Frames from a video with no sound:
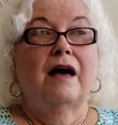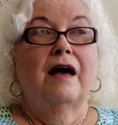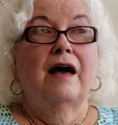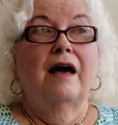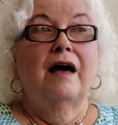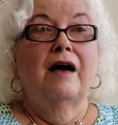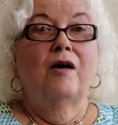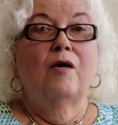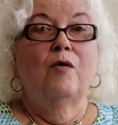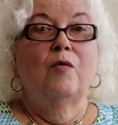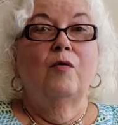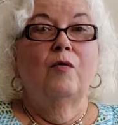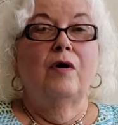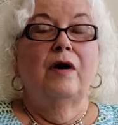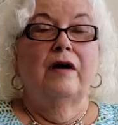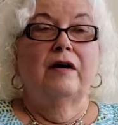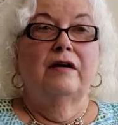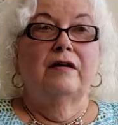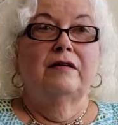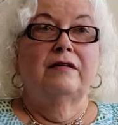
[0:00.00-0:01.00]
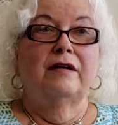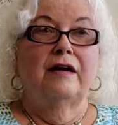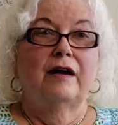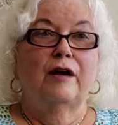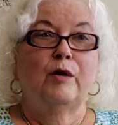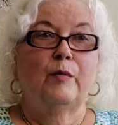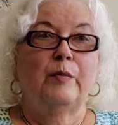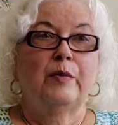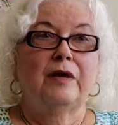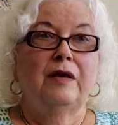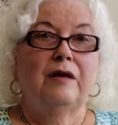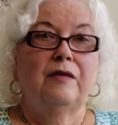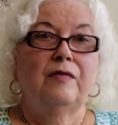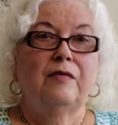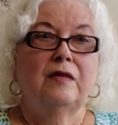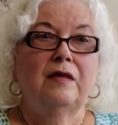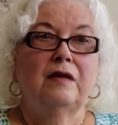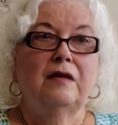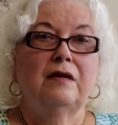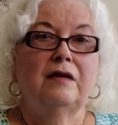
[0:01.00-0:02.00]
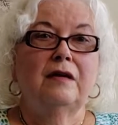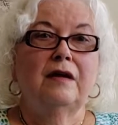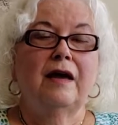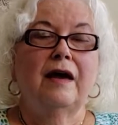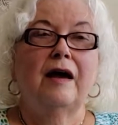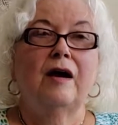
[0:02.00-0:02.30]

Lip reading: how I could help Ethan,